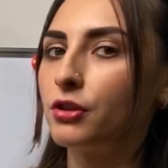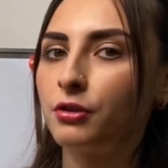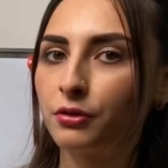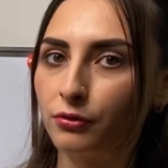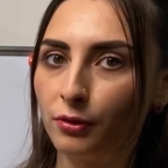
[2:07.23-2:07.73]

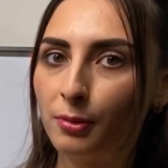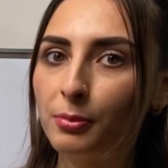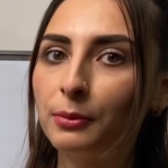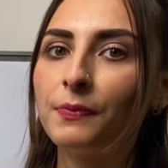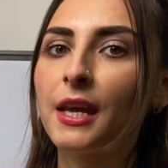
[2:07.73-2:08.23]
group,
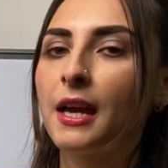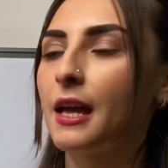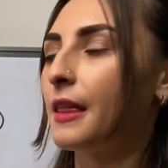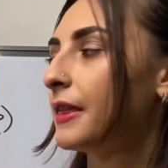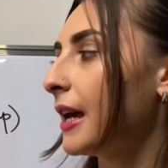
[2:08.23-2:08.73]

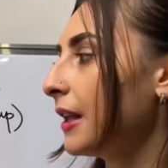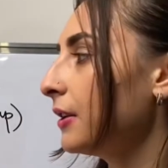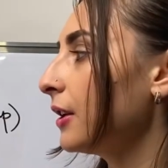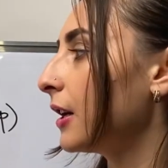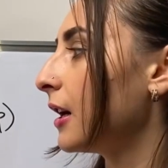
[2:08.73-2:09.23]
and then
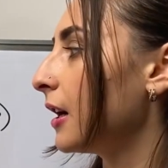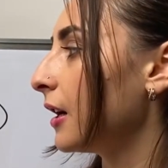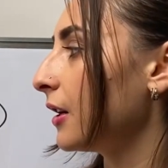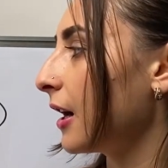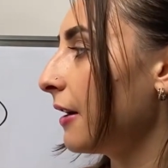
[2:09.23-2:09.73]

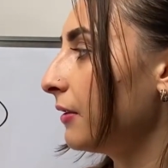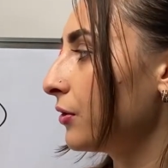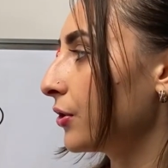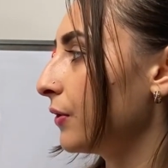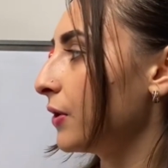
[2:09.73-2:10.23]
I will
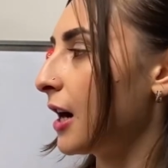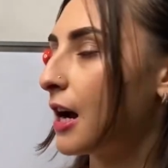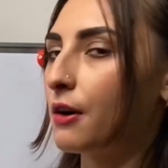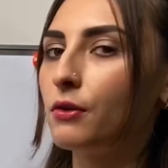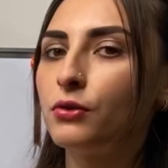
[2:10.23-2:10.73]
show you
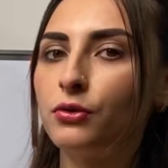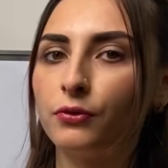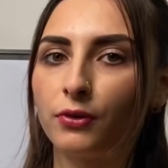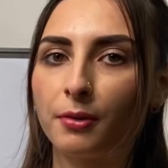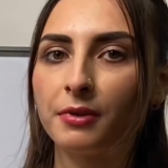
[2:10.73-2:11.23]
how to
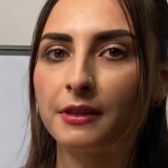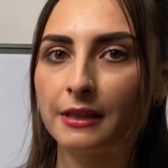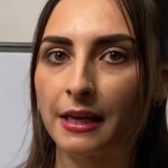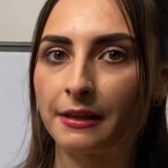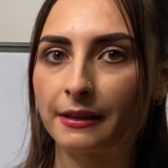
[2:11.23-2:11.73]
form these
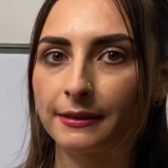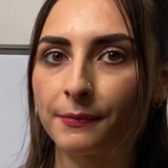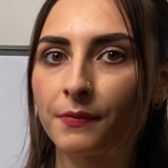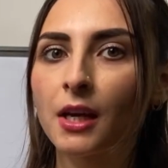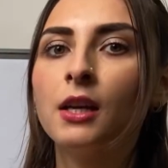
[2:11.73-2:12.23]
endings.
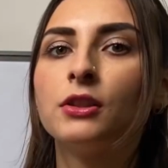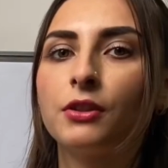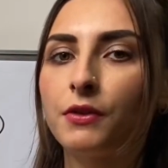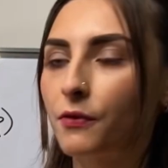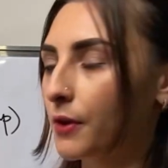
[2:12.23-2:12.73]
So
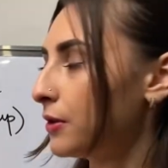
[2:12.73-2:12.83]
the first